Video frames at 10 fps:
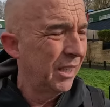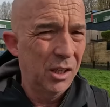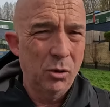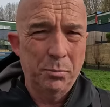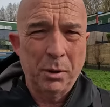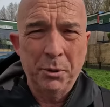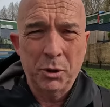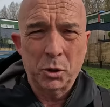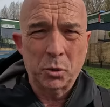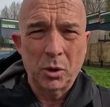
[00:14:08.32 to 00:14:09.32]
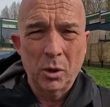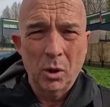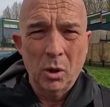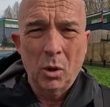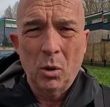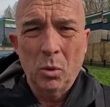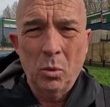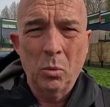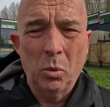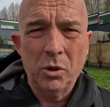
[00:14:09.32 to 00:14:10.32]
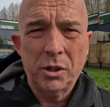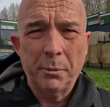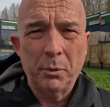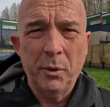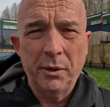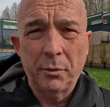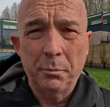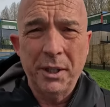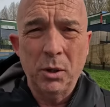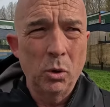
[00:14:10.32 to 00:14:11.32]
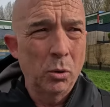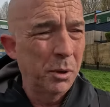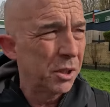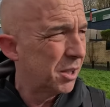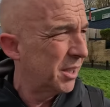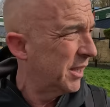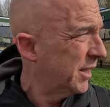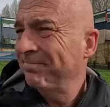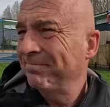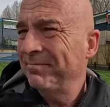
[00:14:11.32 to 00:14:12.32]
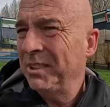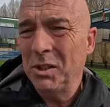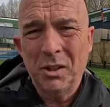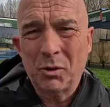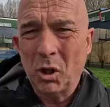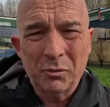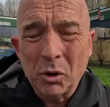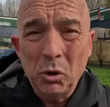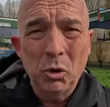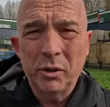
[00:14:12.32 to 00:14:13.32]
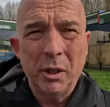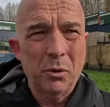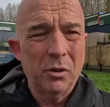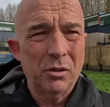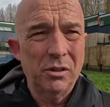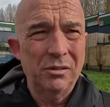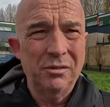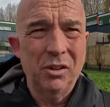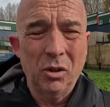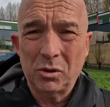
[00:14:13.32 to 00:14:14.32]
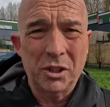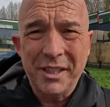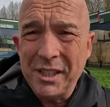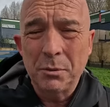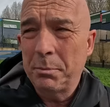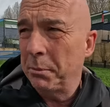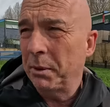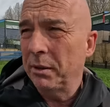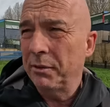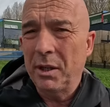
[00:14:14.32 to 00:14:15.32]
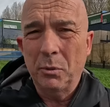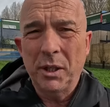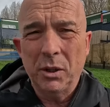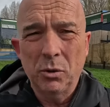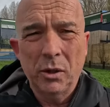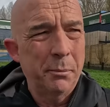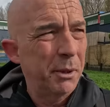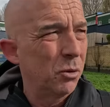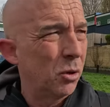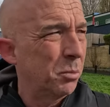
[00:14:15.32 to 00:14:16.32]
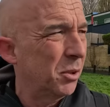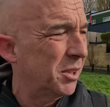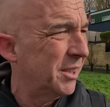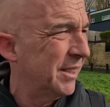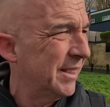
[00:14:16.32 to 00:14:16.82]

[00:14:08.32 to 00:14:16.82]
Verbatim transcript: who are probably just one step away from being homeless. You know, and I've got, I've got no doubt there are lots of decent people living around here, don't get me wrong, but there's a,